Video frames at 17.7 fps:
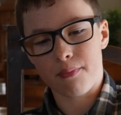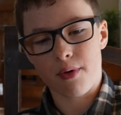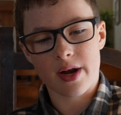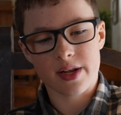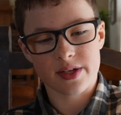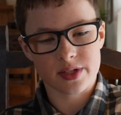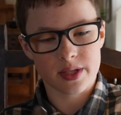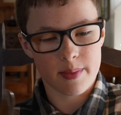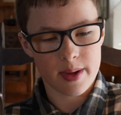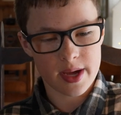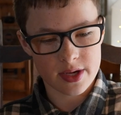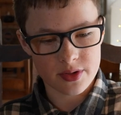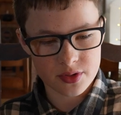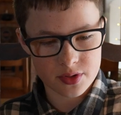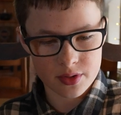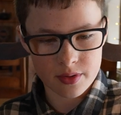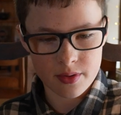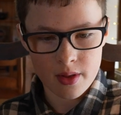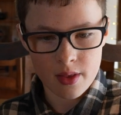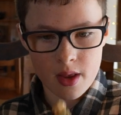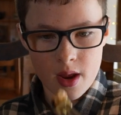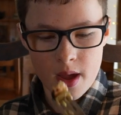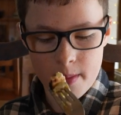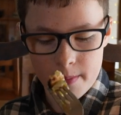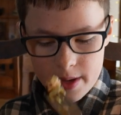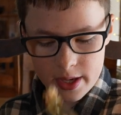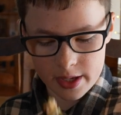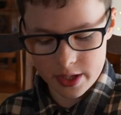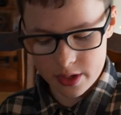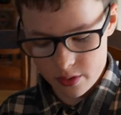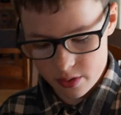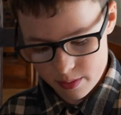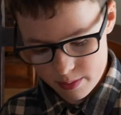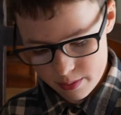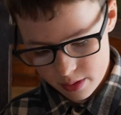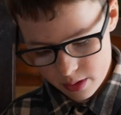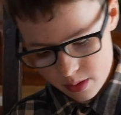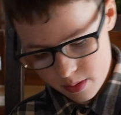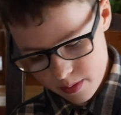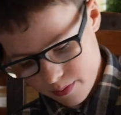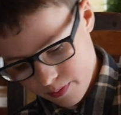bread as the base, bit of cucumber,